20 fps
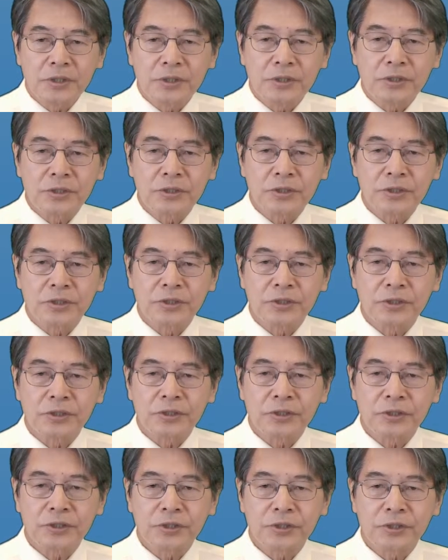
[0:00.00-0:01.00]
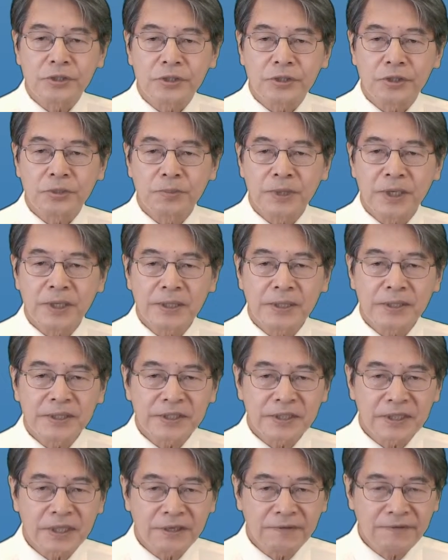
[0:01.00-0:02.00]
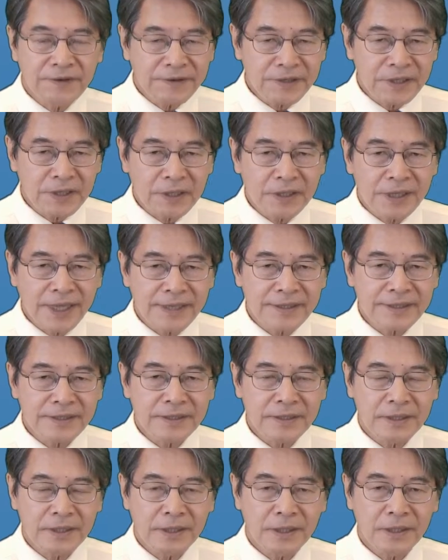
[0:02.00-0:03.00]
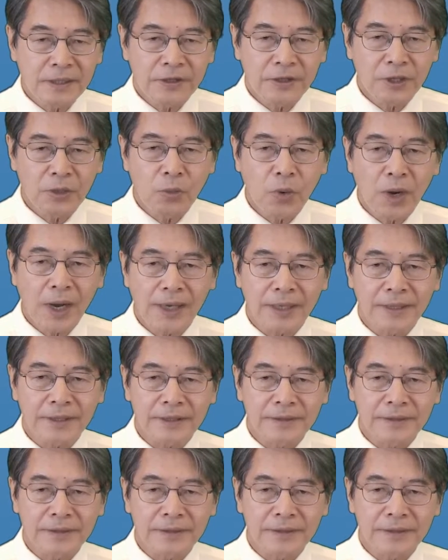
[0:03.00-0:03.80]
should be significantly less than 1.